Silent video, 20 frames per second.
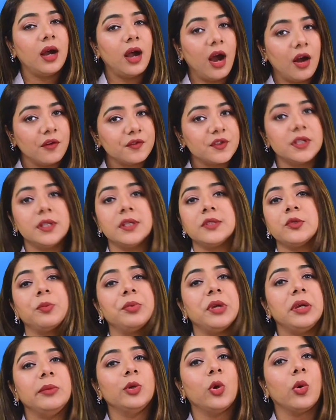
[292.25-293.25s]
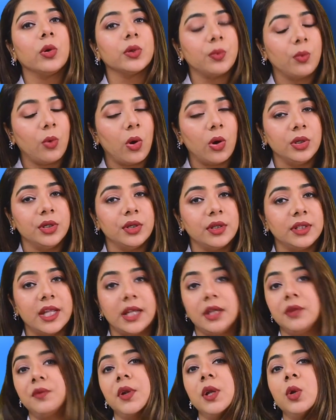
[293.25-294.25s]
After the Supreme Court warned
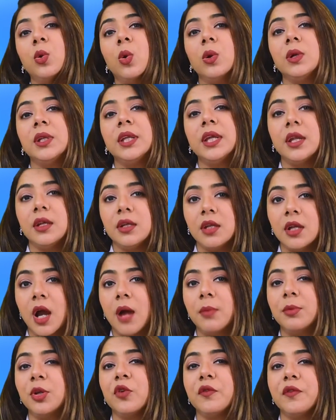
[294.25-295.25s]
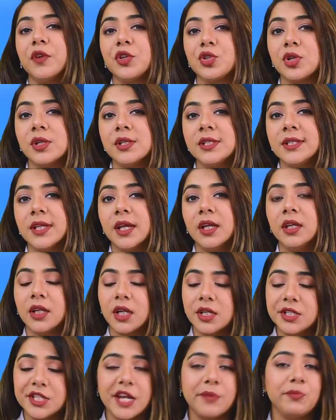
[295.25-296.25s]
that it will hold the Indian Army officials in
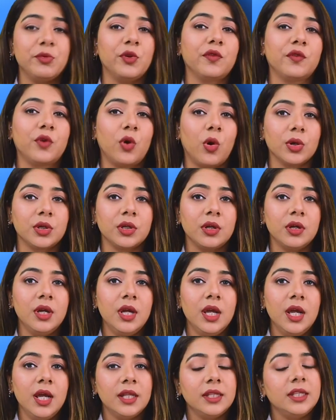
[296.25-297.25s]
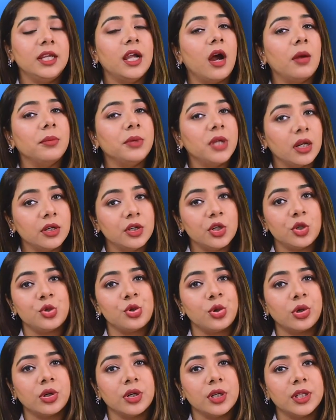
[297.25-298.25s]
contempt of court, the Army
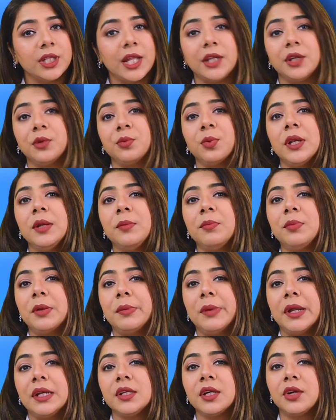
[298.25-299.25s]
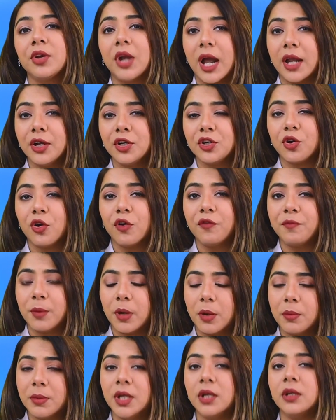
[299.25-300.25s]
undertook that it will implement grant of
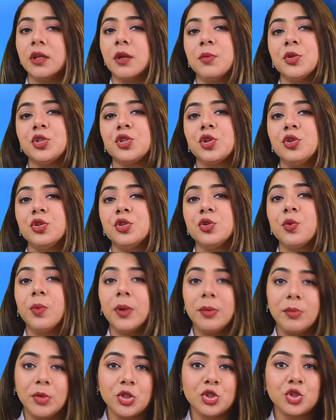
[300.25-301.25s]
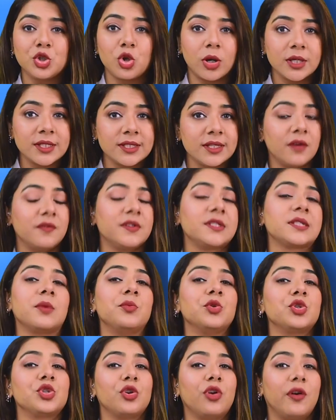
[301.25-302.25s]
permanent commission to women Short Service
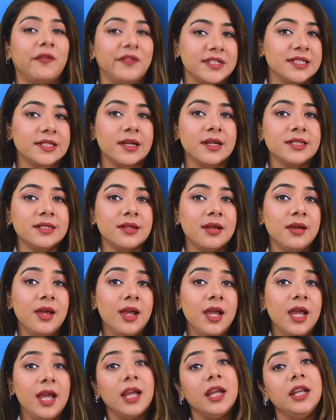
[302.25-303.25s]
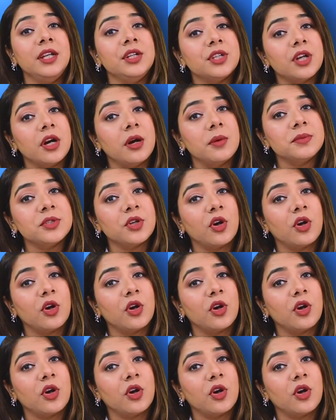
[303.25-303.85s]
Commission officers in terms